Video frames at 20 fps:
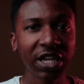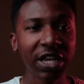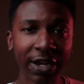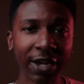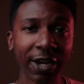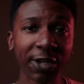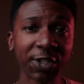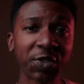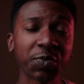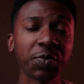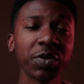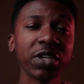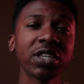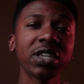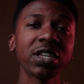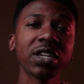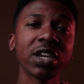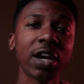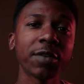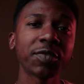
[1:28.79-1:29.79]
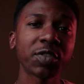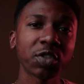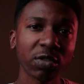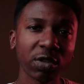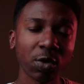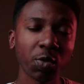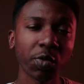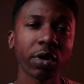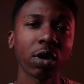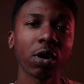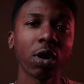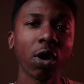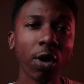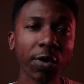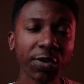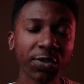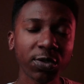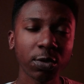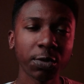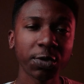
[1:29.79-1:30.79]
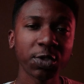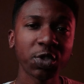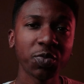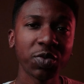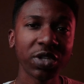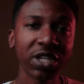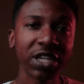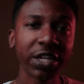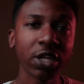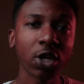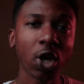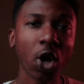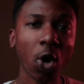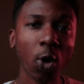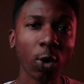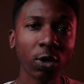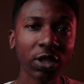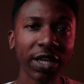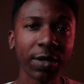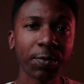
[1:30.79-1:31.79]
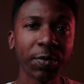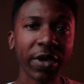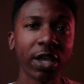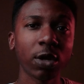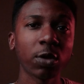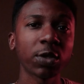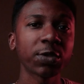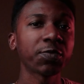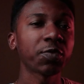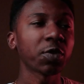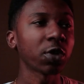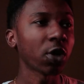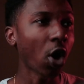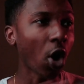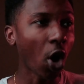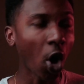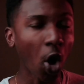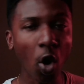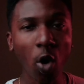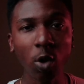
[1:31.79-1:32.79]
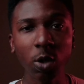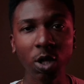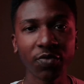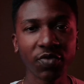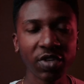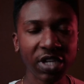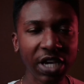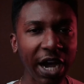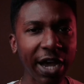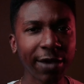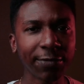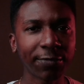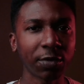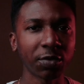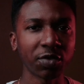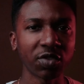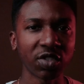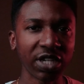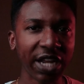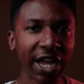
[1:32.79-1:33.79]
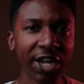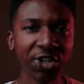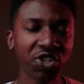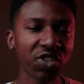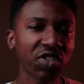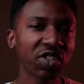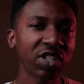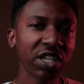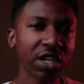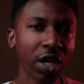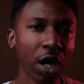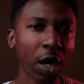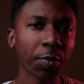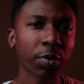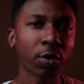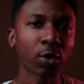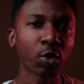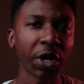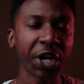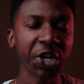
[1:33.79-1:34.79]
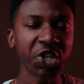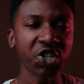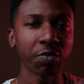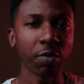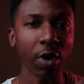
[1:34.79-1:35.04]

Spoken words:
Now, speaking of screen, we are also going to be getting OLED panels for all of the iPhones, not just the upper range